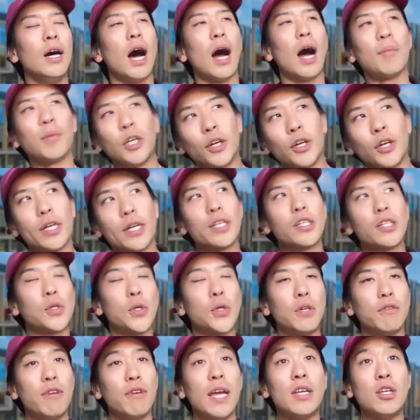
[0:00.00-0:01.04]
I'm curious,
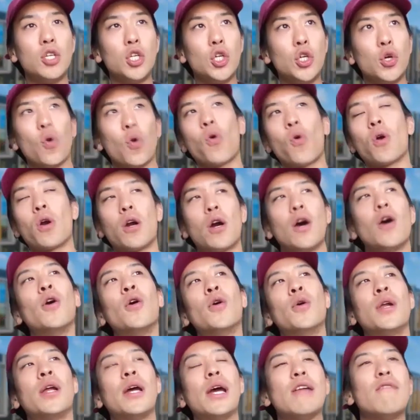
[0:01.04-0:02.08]
sort of in your
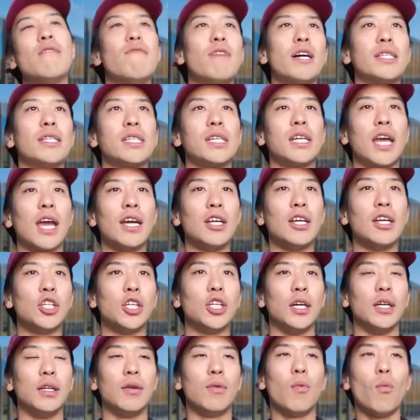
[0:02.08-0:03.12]
own
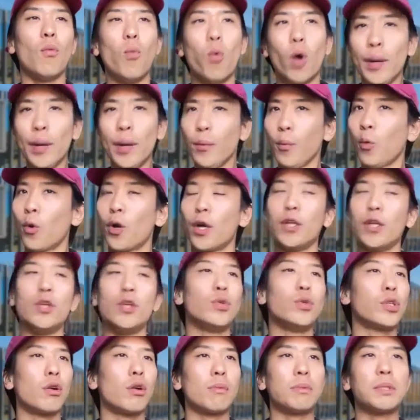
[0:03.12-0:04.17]
investigation, what were you
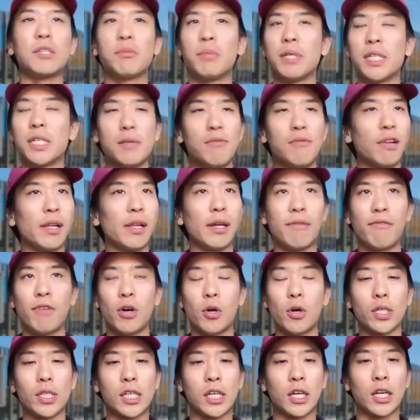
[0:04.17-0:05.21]
sort of specifically
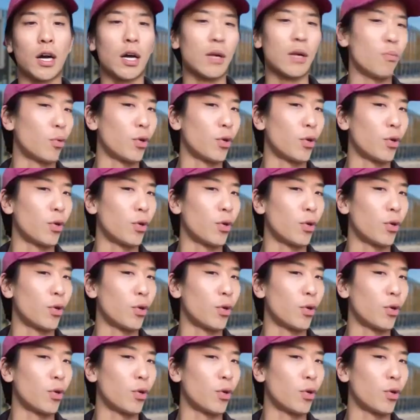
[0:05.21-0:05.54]
focusing on?